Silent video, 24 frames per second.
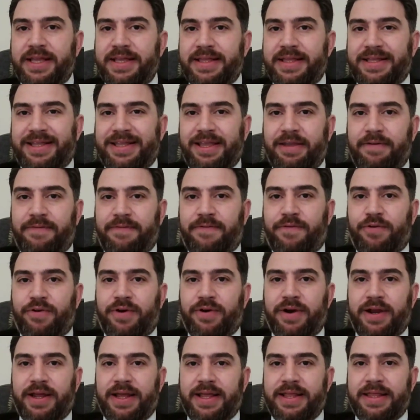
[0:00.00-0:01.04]
putting the
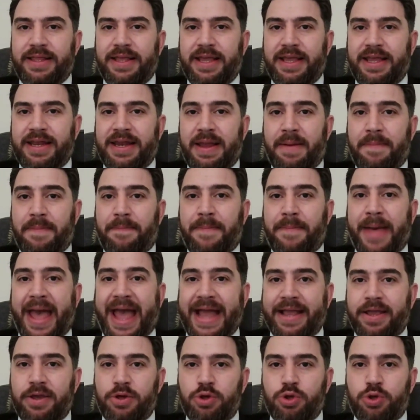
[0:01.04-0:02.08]
T4 in a
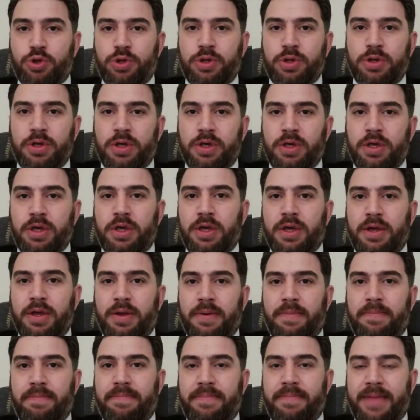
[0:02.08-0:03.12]
package
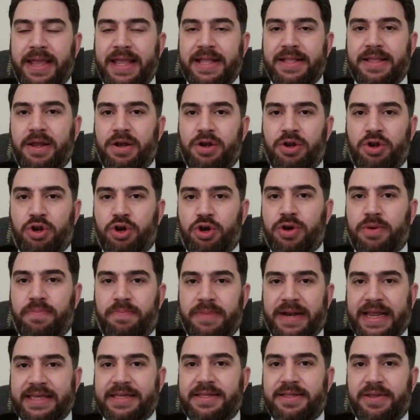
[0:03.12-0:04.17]
made it look
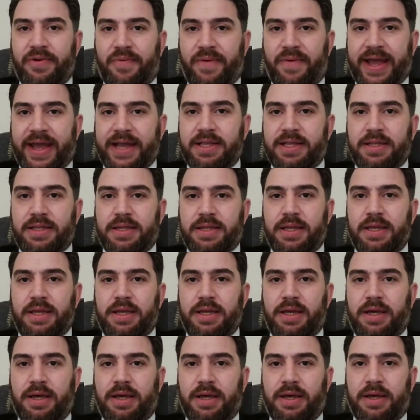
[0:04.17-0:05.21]
less direct.
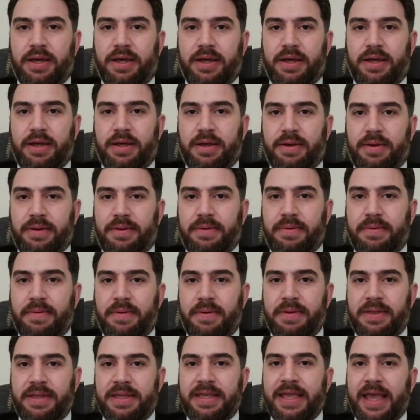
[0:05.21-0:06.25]

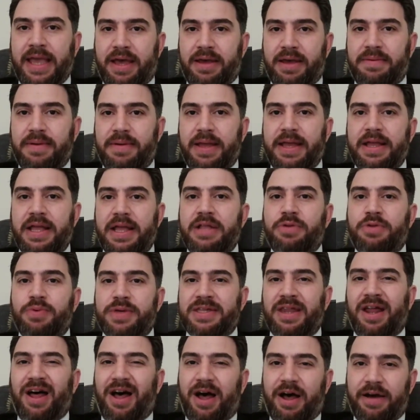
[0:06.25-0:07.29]
Yeah, it was
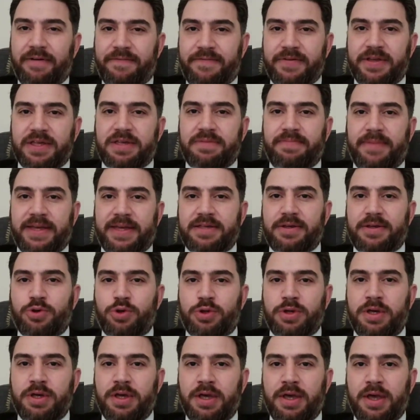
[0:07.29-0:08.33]
an obvious
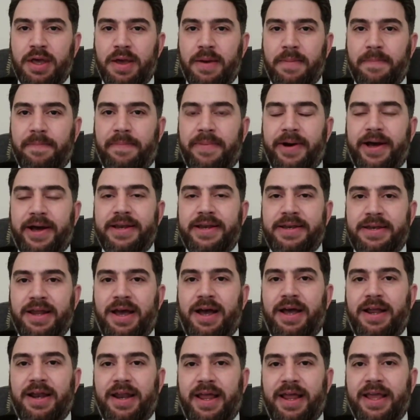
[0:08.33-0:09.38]
message, but
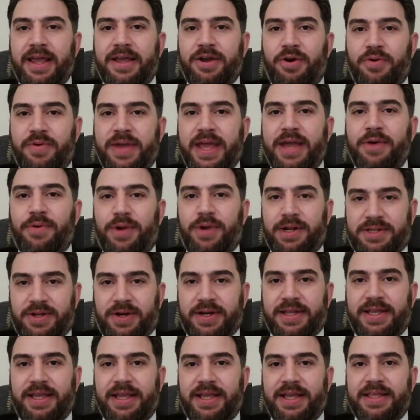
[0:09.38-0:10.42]
not like, okay, well,
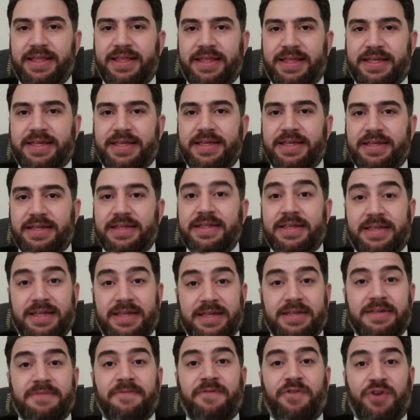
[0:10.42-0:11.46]
Turkey, this
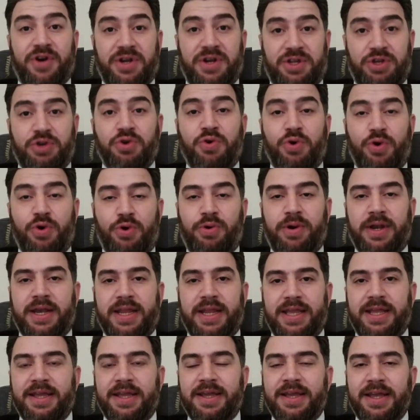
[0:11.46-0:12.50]
is for you
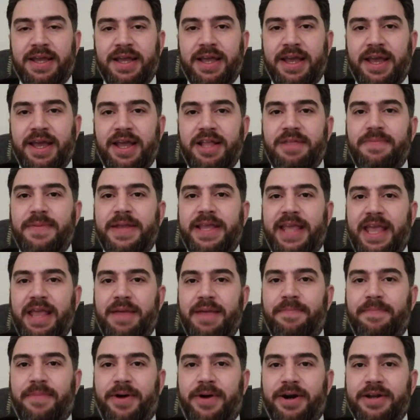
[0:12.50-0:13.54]
only. It
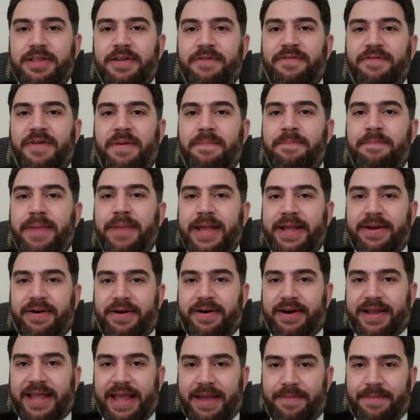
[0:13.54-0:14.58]
became part of a
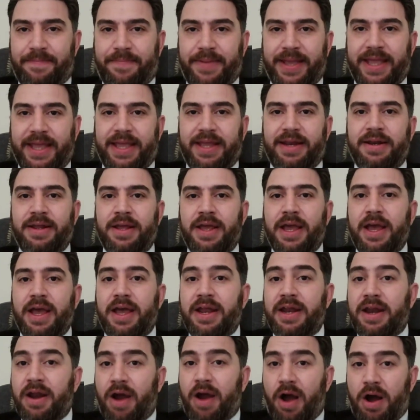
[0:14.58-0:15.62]
bigger campaign
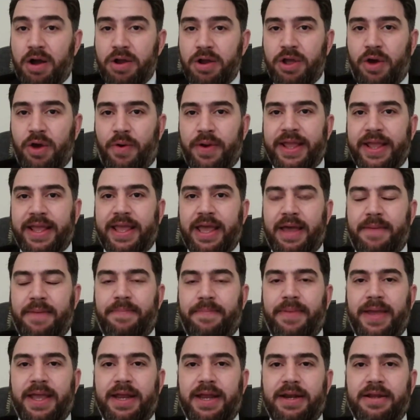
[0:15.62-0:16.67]
and an ongoing
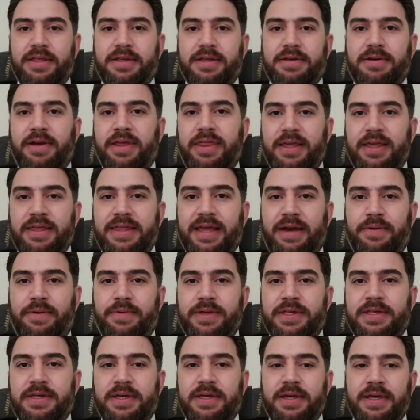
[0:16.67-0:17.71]
campaign. So I think
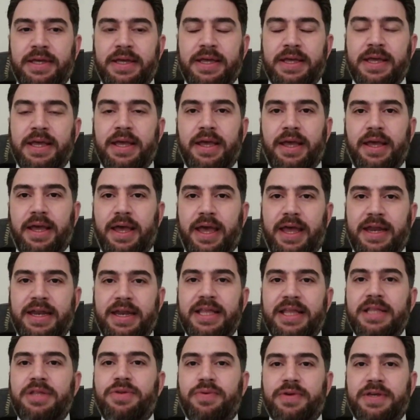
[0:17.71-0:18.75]
that was an
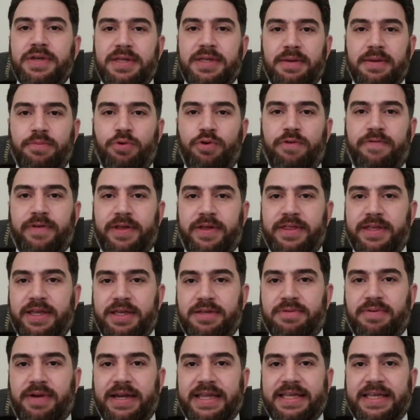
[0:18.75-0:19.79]
interesting move on the
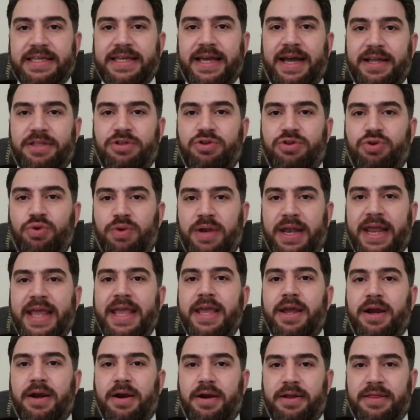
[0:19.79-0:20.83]
Israeli side to
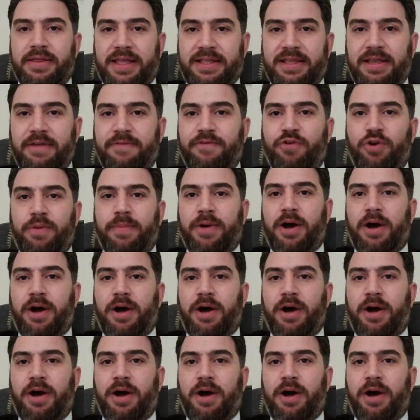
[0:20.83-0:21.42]
layer the T4